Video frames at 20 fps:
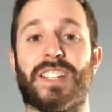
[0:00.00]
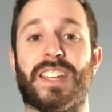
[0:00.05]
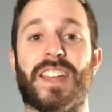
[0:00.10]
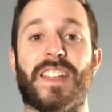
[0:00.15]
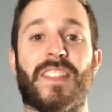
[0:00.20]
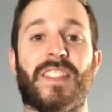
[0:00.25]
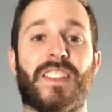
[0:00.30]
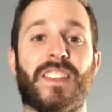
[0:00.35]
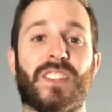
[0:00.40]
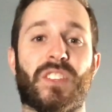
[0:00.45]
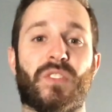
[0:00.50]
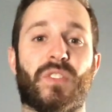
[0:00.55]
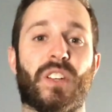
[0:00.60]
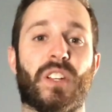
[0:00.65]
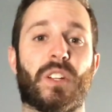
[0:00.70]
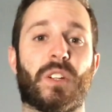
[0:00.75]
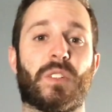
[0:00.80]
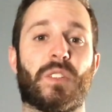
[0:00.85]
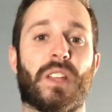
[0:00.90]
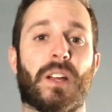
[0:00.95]
In this
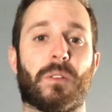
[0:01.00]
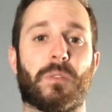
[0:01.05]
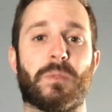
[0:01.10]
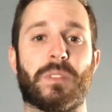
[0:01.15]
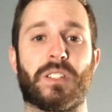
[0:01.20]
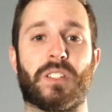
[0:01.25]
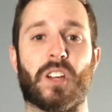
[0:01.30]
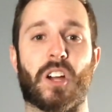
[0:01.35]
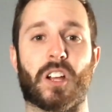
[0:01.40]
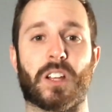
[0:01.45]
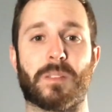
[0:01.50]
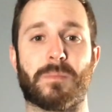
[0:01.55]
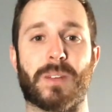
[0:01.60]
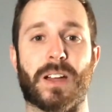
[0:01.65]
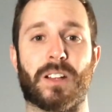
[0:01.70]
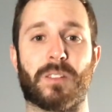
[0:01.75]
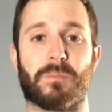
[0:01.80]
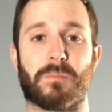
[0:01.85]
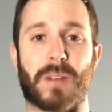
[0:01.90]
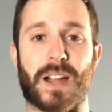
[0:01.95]
video, I'm going to be talking
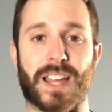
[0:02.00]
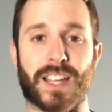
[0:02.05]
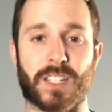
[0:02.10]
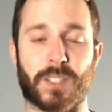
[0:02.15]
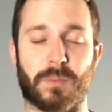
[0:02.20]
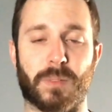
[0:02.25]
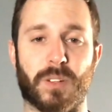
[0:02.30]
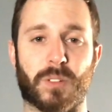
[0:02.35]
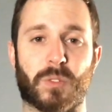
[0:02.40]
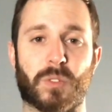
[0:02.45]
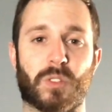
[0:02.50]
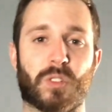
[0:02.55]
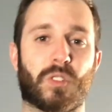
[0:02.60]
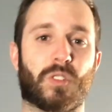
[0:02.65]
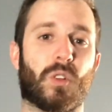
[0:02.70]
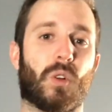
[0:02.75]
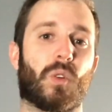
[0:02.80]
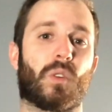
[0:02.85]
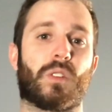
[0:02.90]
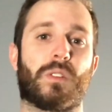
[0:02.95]
about my experience with
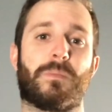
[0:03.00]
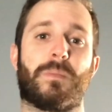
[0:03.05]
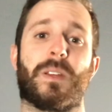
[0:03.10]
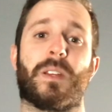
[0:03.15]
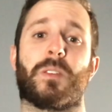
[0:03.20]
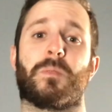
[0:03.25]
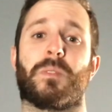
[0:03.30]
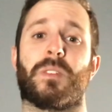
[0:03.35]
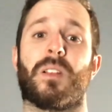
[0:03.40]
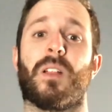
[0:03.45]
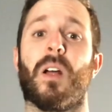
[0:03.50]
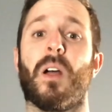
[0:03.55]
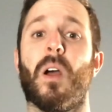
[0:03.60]
shoulder impingement,